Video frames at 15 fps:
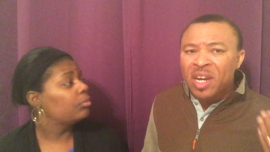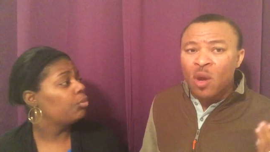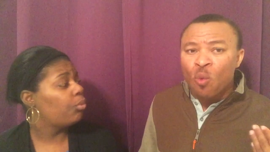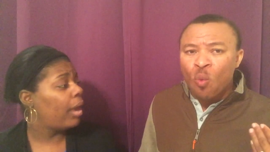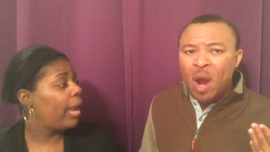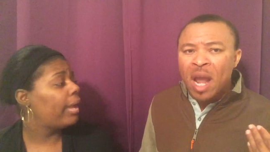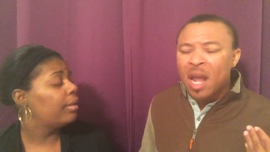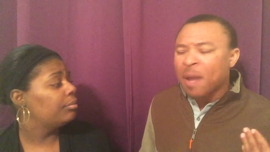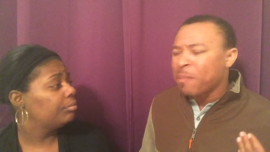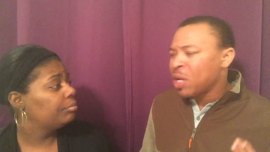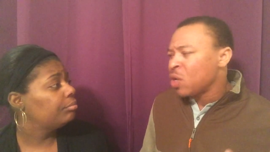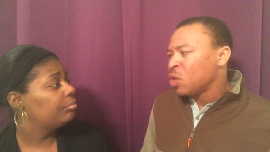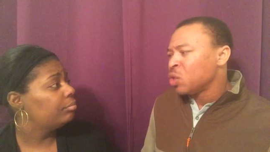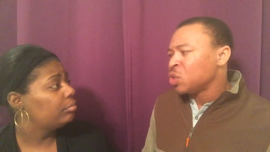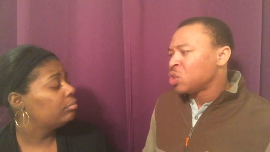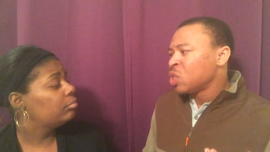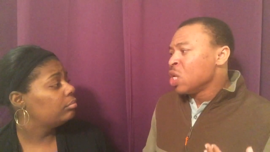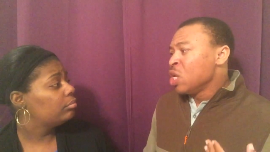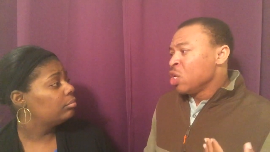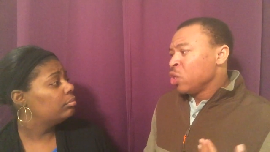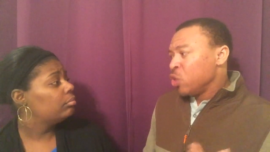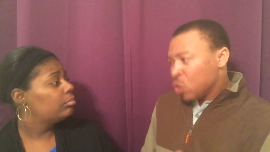Speaker 1: it right. away because
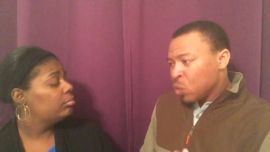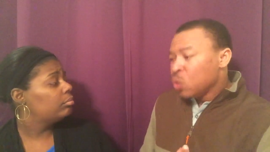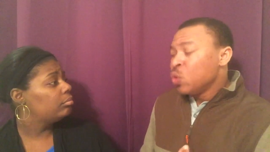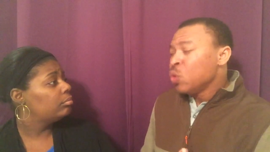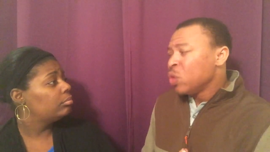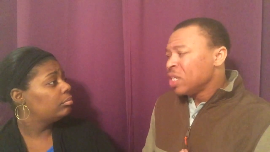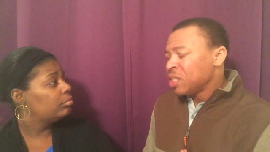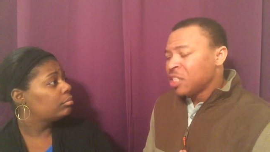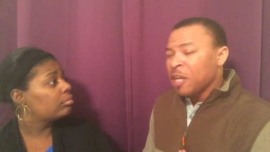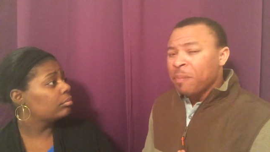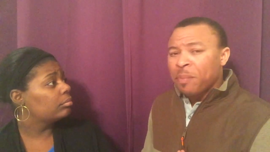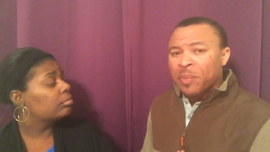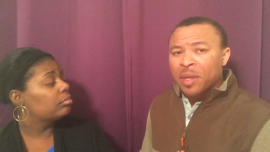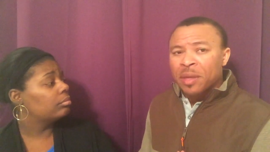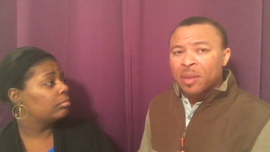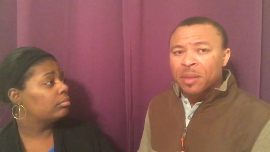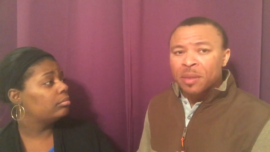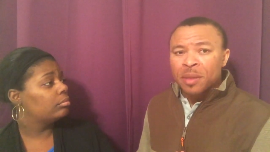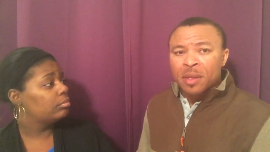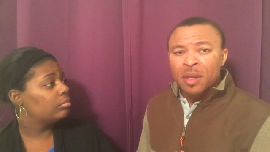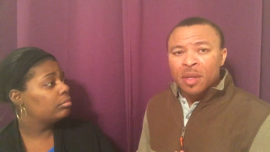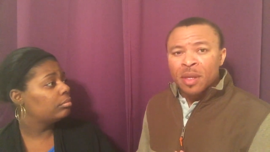you do the something. Mm
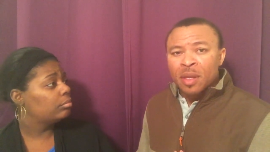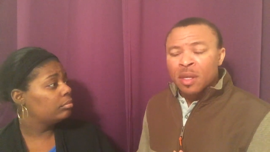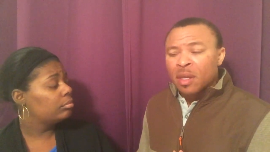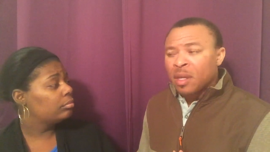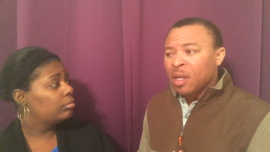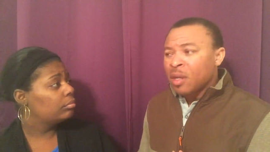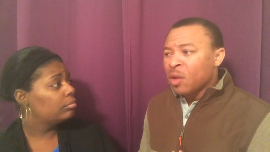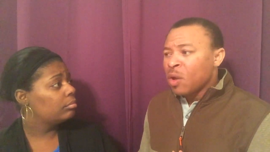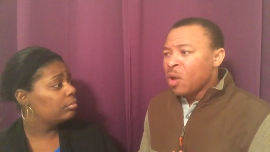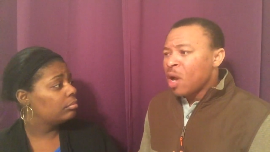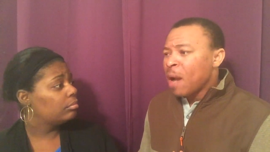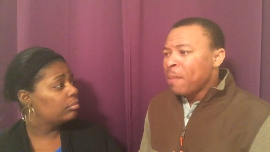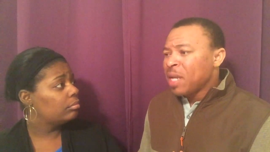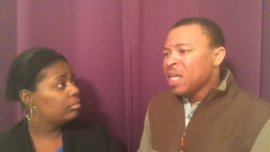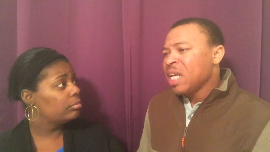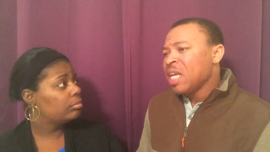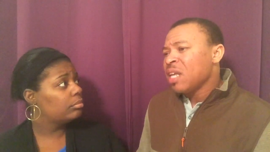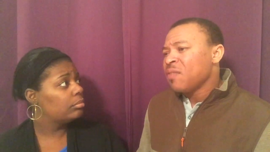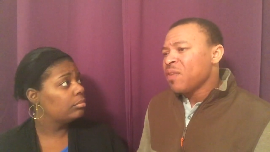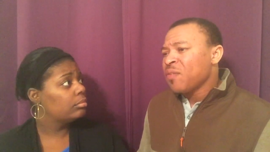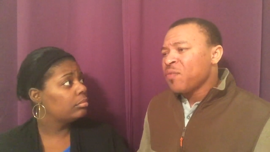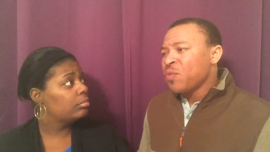-hmm. You know, I
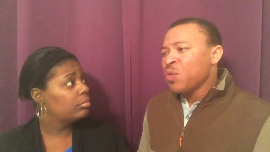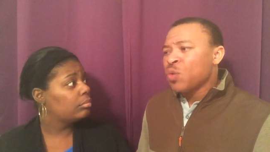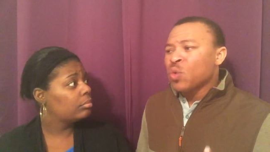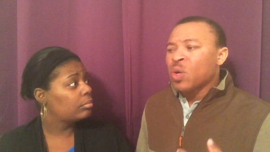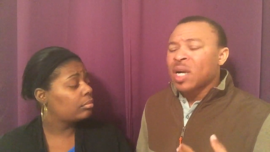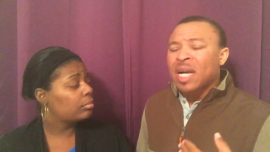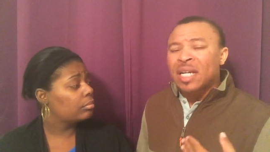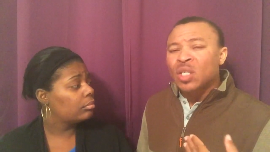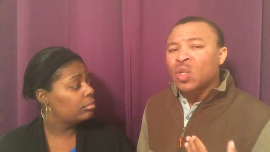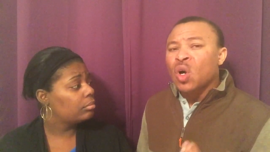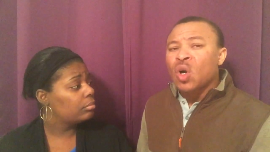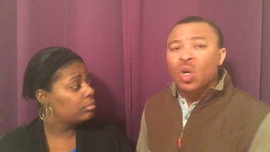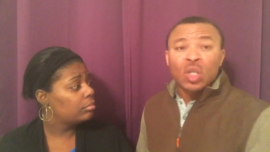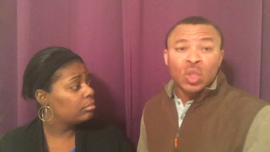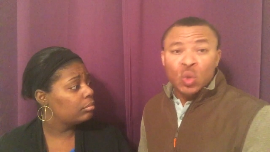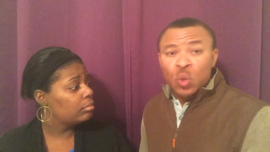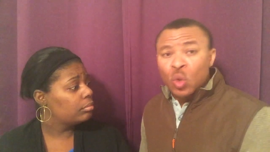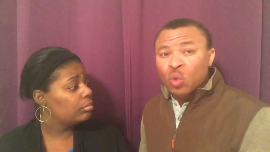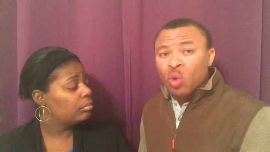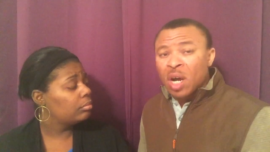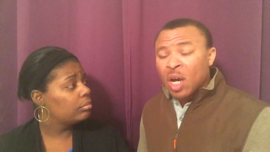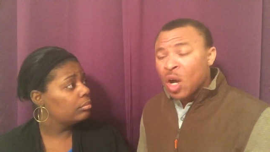believe if you cannot
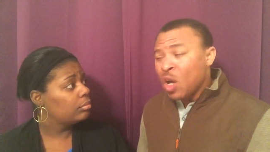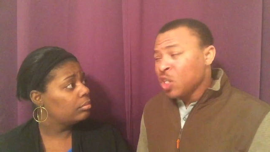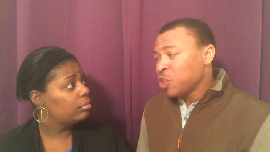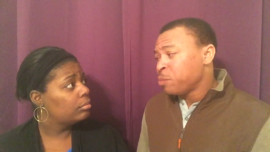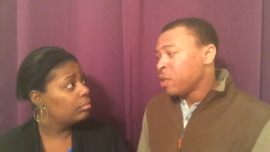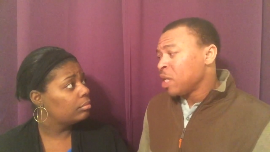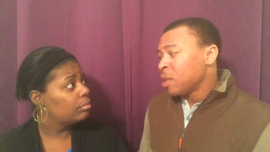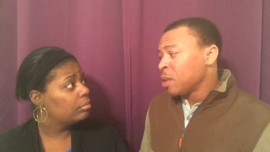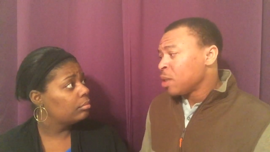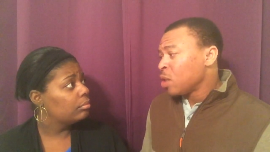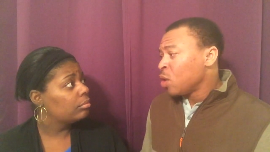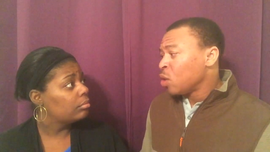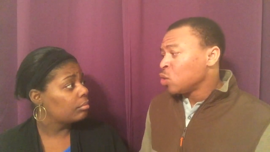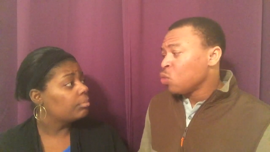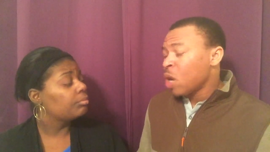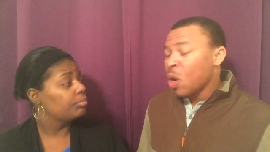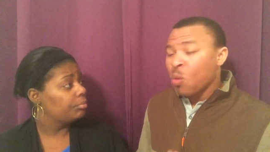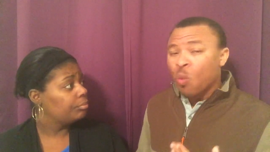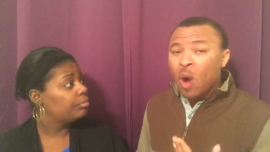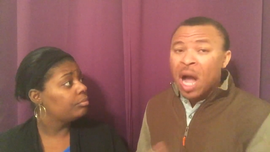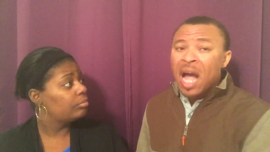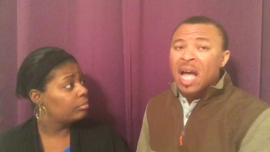control your husband or
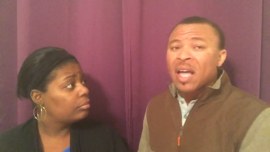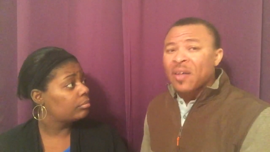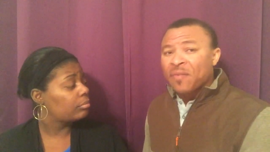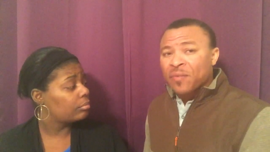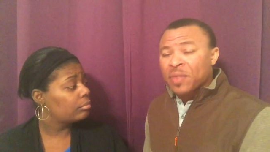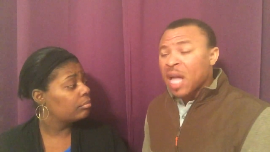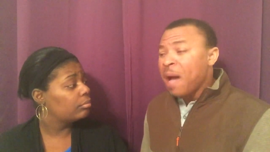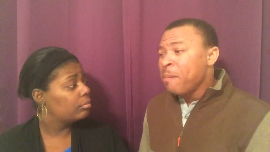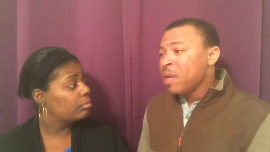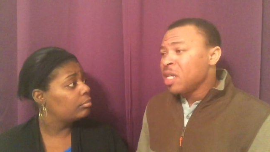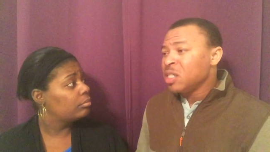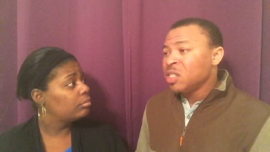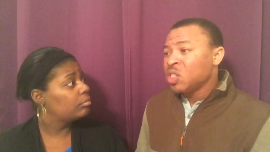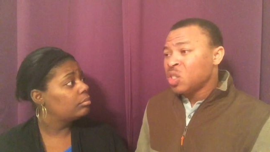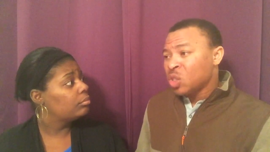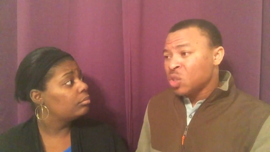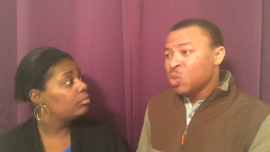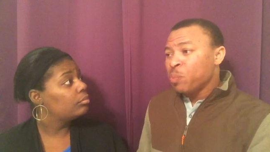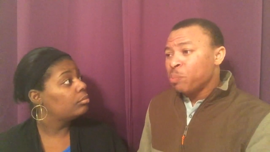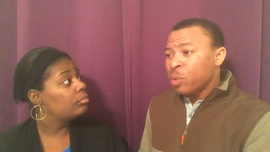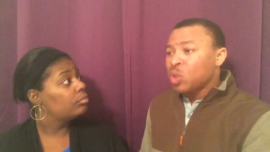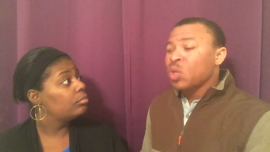your wife, that means
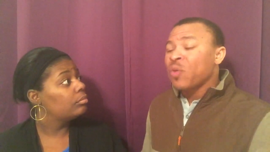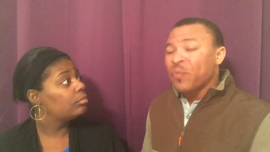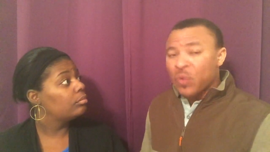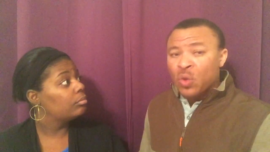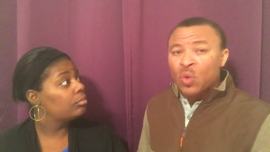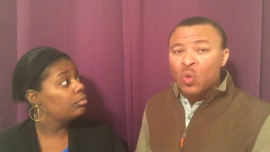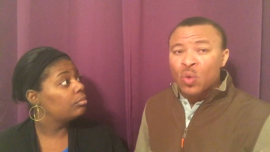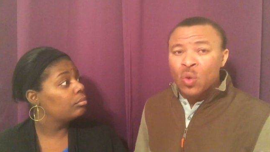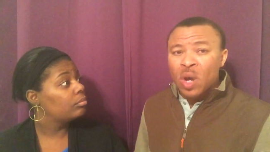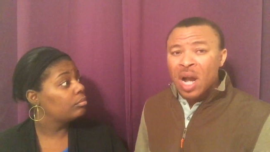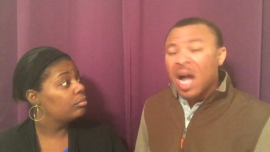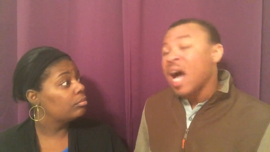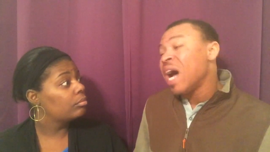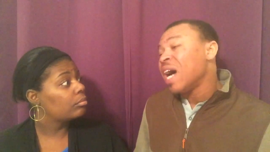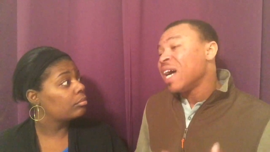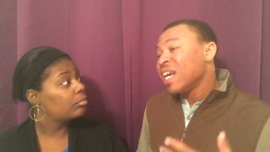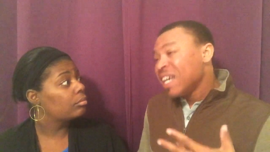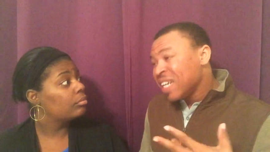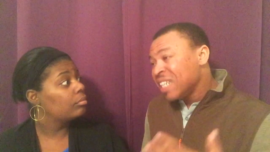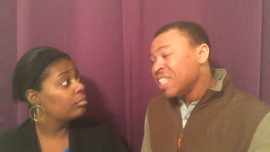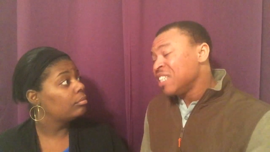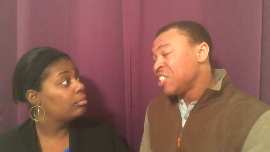both of you are
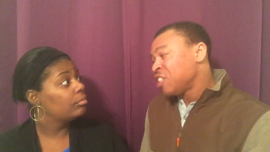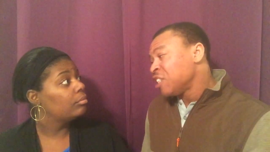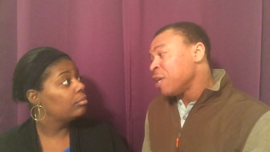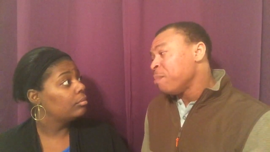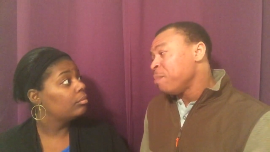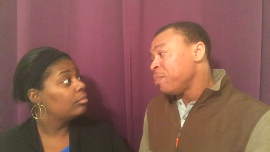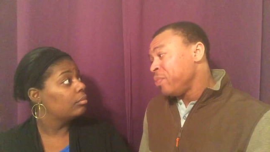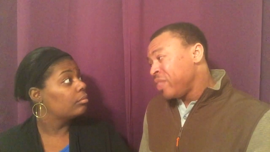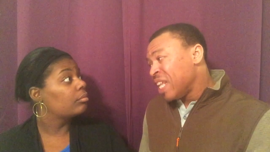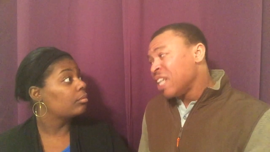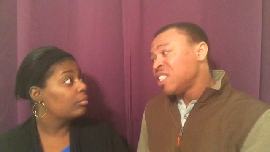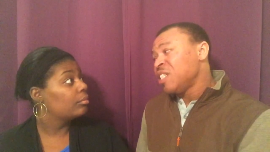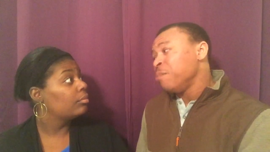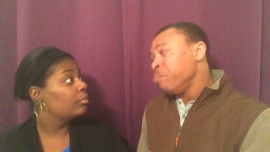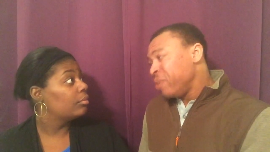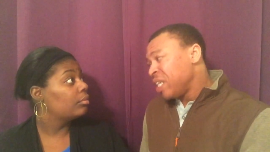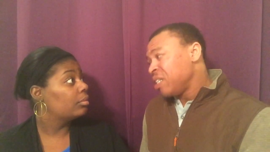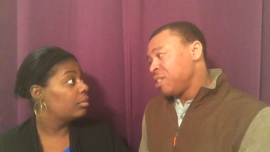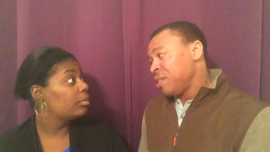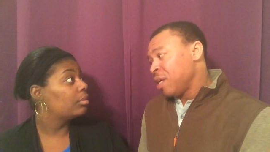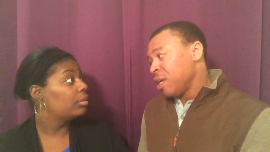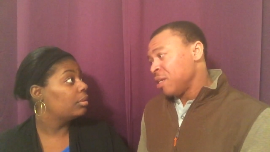in the same dirty
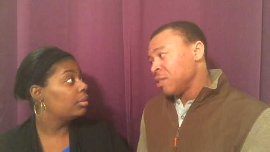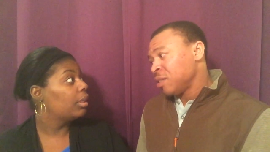business.